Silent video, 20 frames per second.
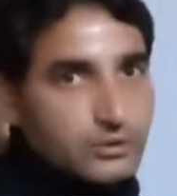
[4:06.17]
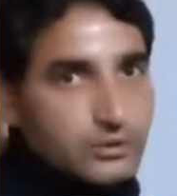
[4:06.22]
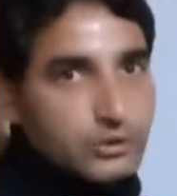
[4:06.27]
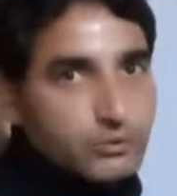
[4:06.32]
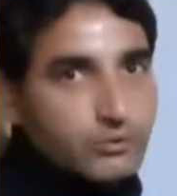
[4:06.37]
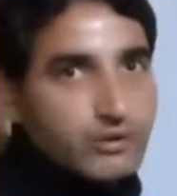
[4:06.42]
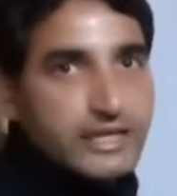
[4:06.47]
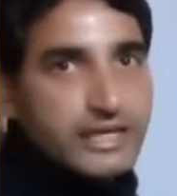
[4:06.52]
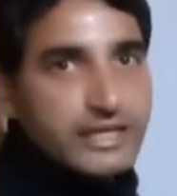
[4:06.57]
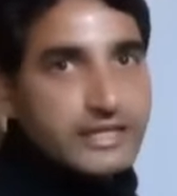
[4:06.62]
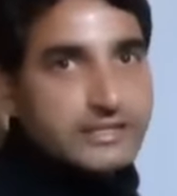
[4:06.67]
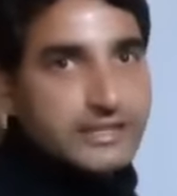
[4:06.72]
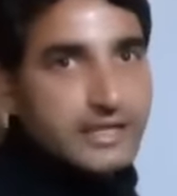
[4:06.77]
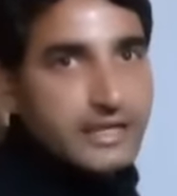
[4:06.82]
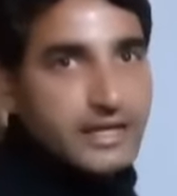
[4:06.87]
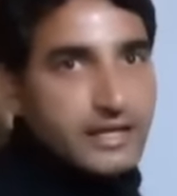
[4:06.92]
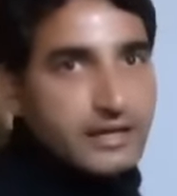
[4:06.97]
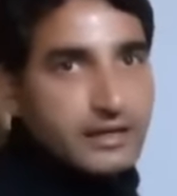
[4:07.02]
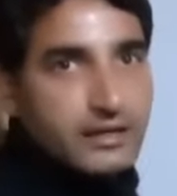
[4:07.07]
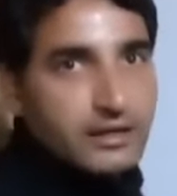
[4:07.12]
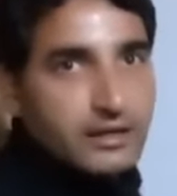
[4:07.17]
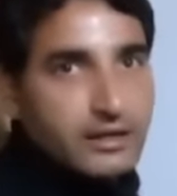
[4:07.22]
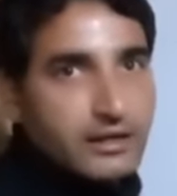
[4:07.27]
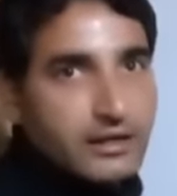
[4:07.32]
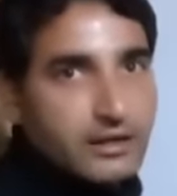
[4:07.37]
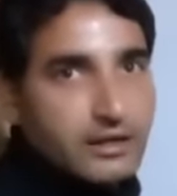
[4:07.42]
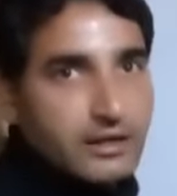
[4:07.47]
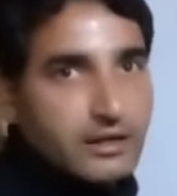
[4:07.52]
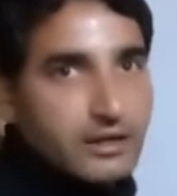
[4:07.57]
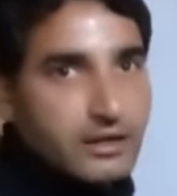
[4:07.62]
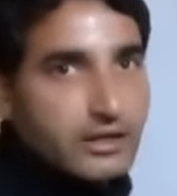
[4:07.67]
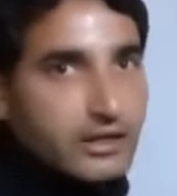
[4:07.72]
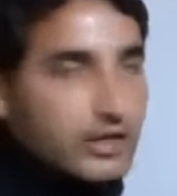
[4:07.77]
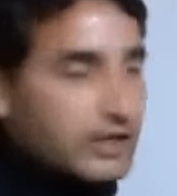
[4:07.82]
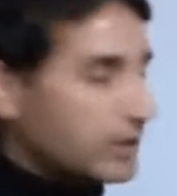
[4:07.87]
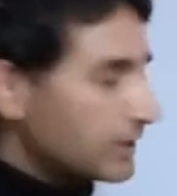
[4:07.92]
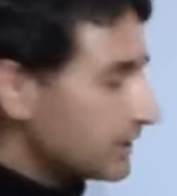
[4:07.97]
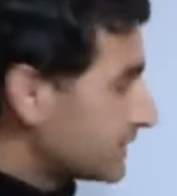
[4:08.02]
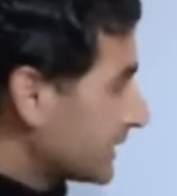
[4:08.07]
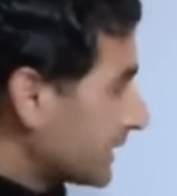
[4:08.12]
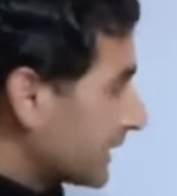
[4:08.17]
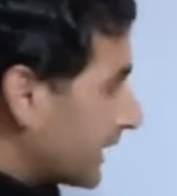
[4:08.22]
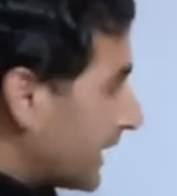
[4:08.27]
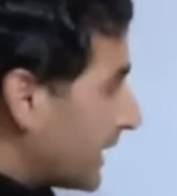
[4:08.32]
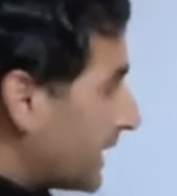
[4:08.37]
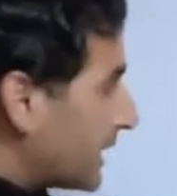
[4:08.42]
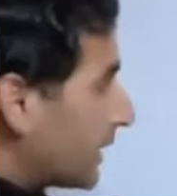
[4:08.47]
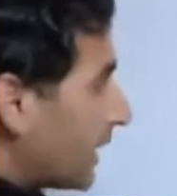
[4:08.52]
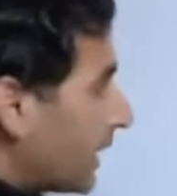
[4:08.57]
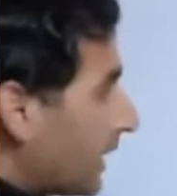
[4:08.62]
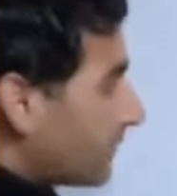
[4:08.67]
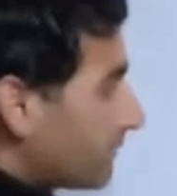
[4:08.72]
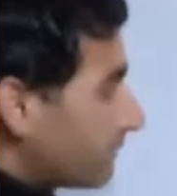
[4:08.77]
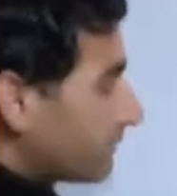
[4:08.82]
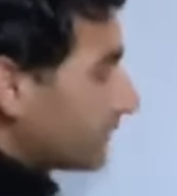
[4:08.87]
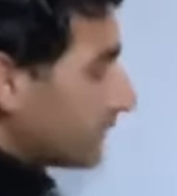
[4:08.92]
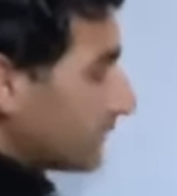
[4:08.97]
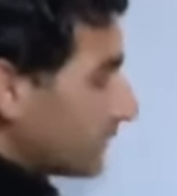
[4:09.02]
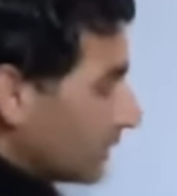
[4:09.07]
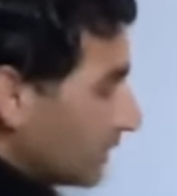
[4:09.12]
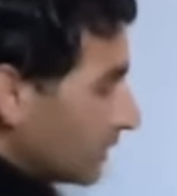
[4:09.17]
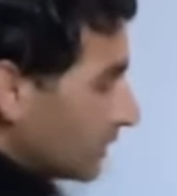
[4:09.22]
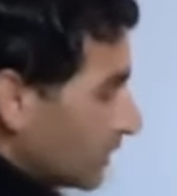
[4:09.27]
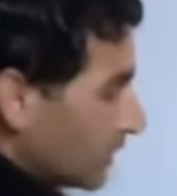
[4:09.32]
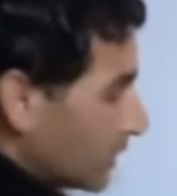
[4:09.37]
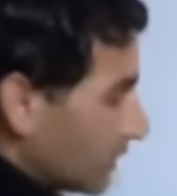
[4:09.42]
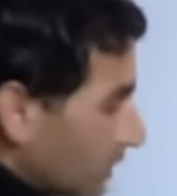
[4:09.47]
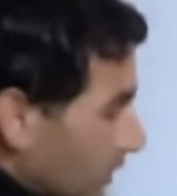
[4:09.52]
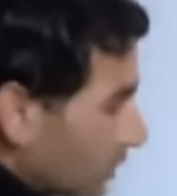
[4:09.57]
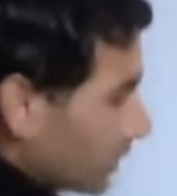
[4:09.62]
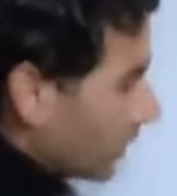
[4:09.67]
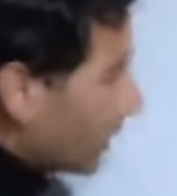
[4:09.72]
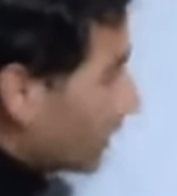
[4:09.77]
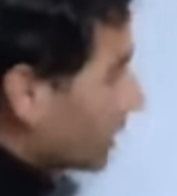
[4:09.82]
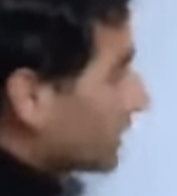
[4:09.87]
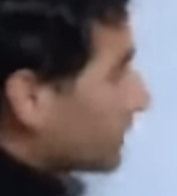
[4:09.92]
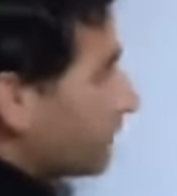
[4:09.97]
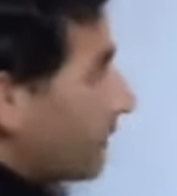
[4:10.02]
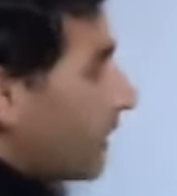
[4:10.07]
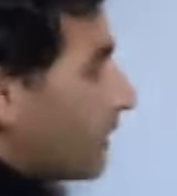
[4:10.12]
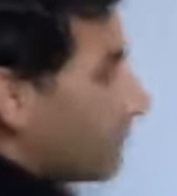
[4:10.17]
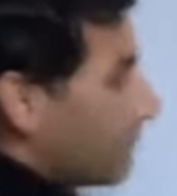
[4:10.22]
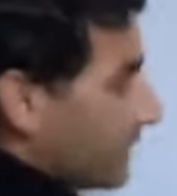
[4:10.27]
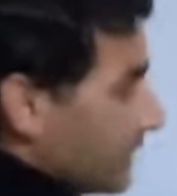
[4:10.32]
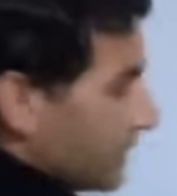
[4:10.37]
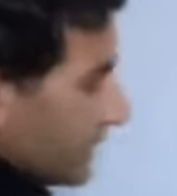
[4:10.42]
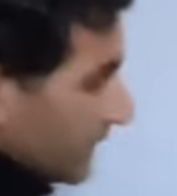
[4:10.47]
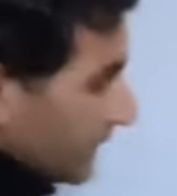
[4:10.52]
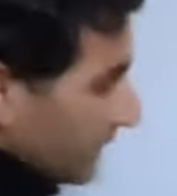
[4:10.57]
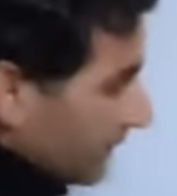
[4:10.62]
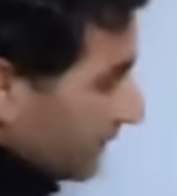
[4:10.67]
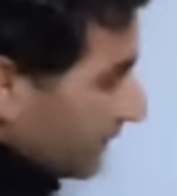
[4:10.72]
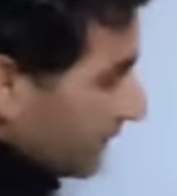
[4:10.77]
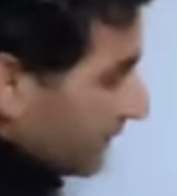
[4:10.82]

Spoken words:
So we can say it is a kind of transformation.